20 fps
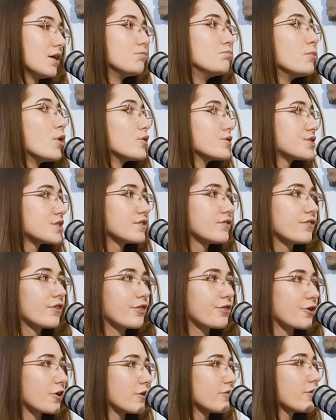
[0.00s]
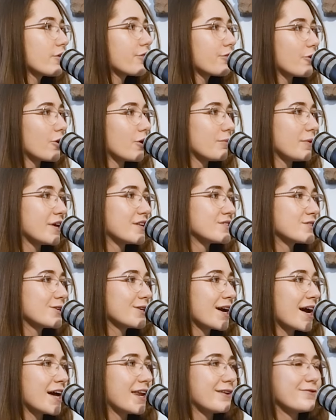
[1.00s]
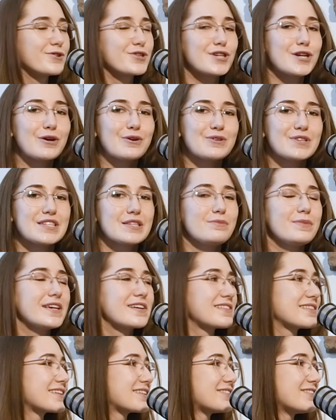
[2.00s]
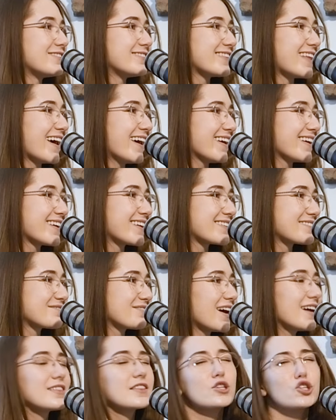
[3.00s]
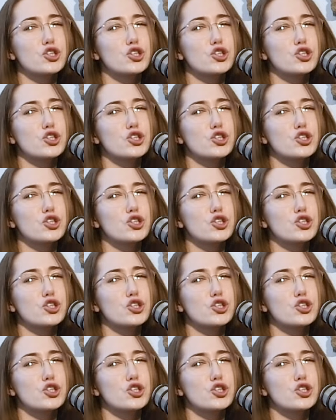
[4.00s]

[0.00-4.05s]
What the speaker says: Most of the Thermians are kind of shown to be a little like a little